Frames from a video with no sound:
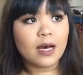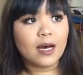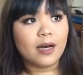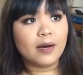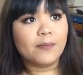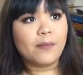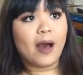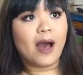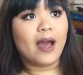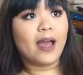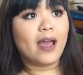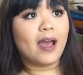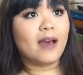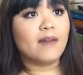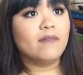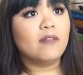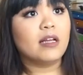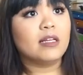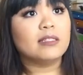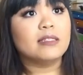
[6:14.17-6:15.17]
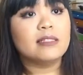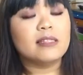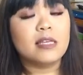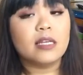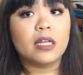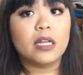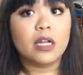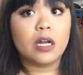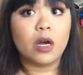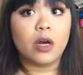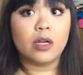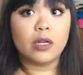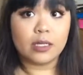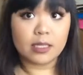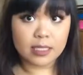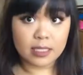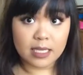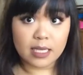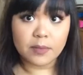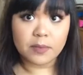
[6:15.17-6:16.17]
I have not seen it on a
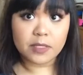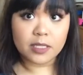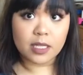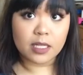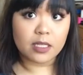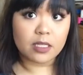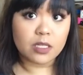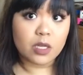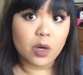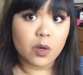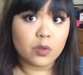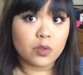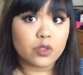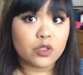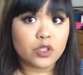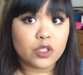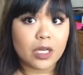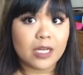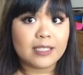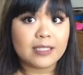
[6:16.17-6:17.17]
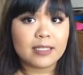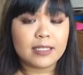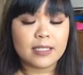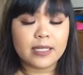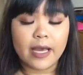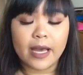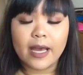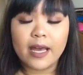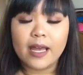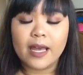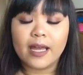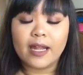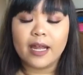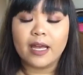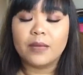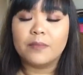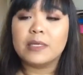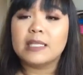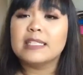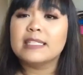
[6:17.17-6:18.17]
deep skin tone just yet, and
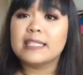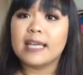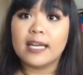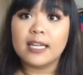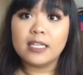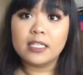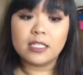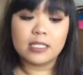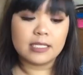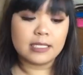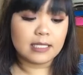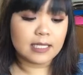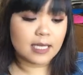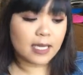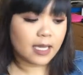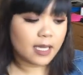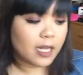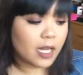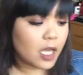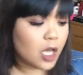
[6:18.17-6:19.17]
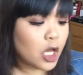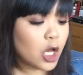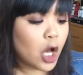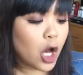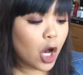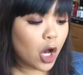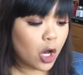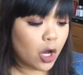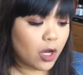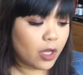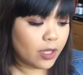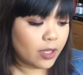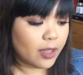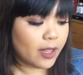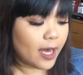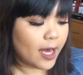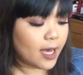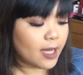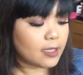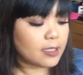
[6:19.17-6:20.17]
I'm excited to see it on
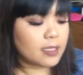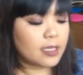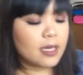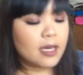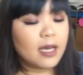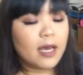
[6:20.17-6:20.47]
that,